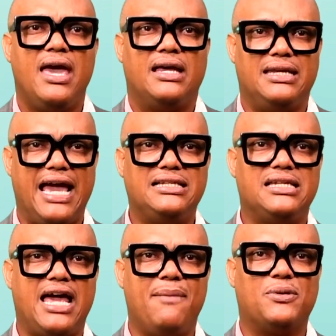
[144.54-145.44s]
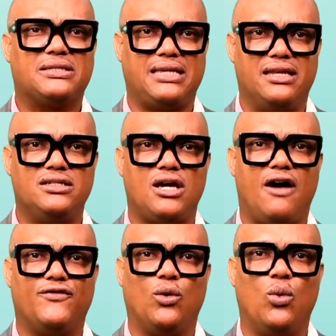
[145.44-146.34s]
99%
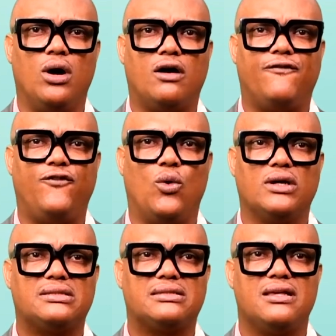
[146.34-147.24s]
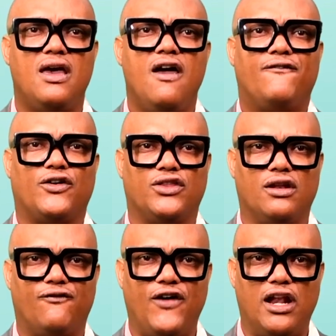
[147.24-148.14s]
of the workforce for the
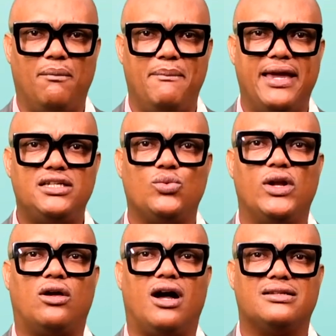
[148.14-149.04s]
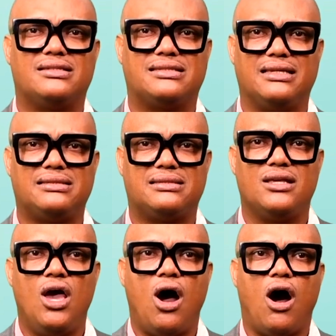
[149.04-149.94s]
development will consist
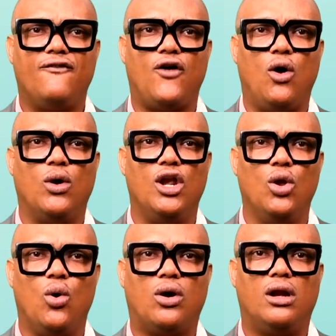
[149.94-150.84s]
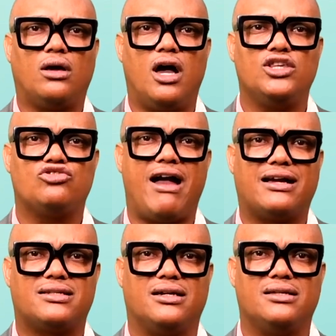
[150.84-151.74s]
of our local
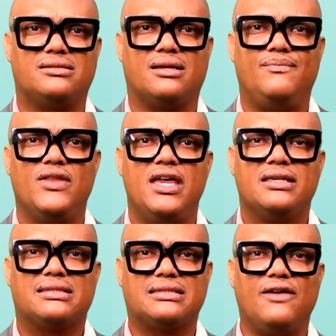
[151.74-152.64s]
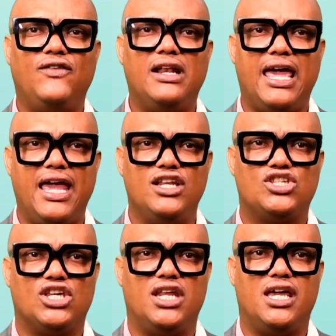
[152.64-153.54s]
contractors, civil
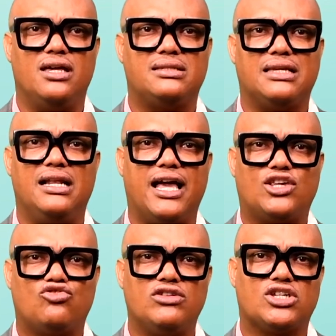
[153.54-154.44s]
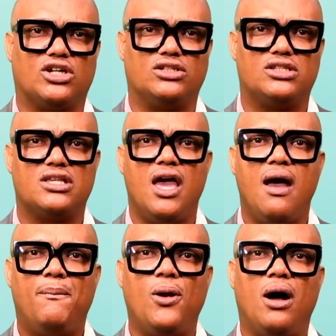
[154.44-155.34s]
engineers, electricians,
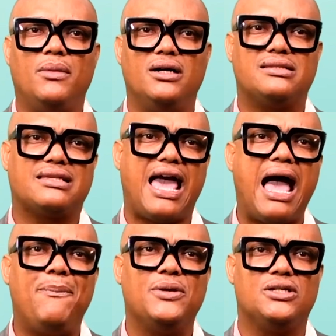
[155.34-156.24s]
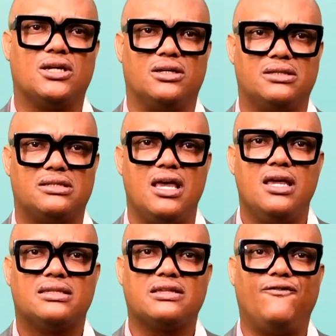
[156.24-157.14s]
plumbers, carpenters,
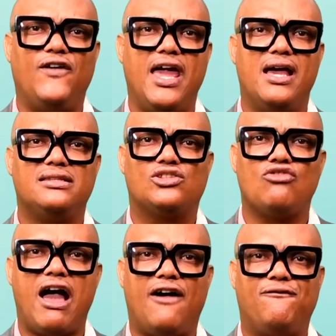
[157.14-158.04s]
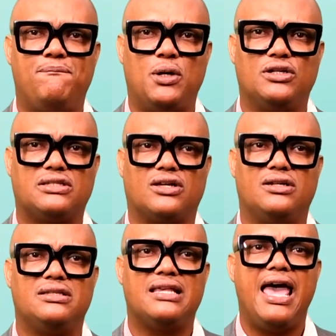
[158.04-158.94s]
surveyors, draft
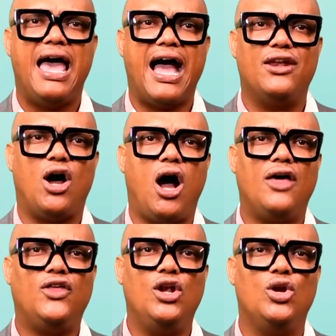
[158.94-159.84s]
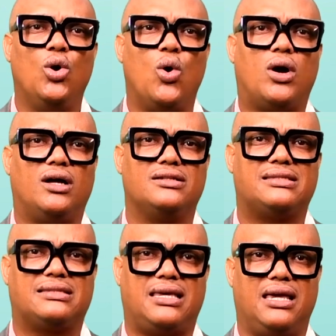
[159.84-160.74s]
persons, and other local
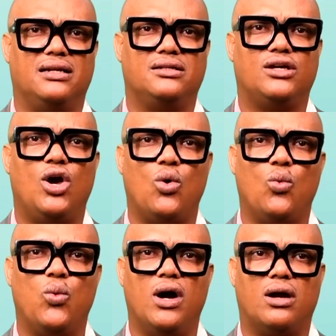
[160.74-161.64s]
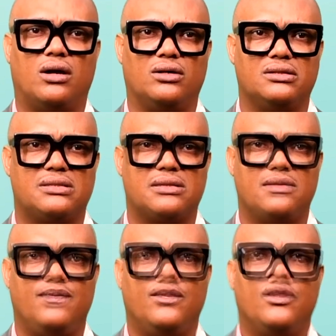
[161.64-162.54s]
skilled workers.
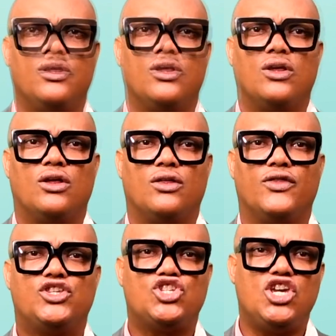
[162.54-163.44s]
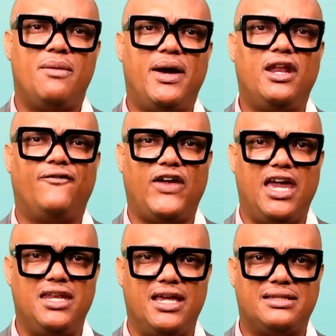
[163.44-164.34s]
The chairman of
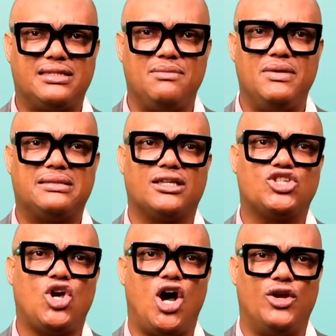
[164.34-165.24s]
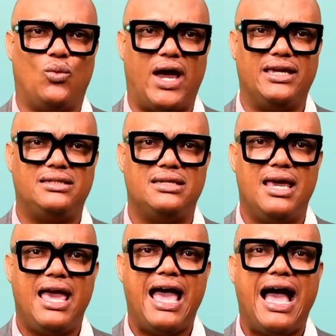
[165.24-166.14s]
NHC, Mr. Sean White,
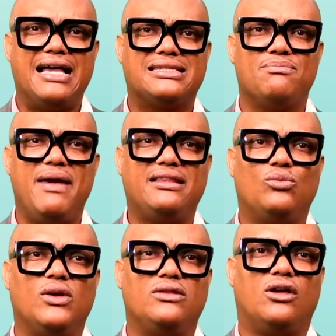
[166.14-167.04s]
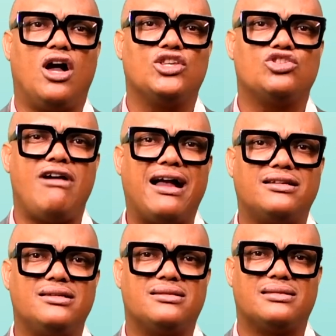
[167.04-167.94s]
has met with the
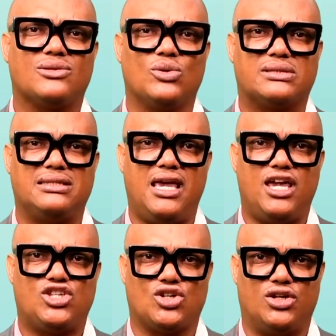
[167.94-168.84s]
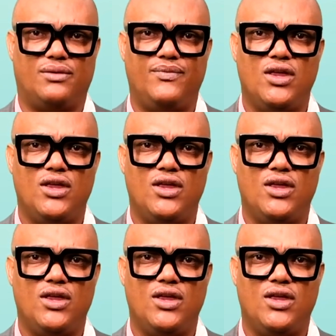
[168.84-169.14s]
Contractors Association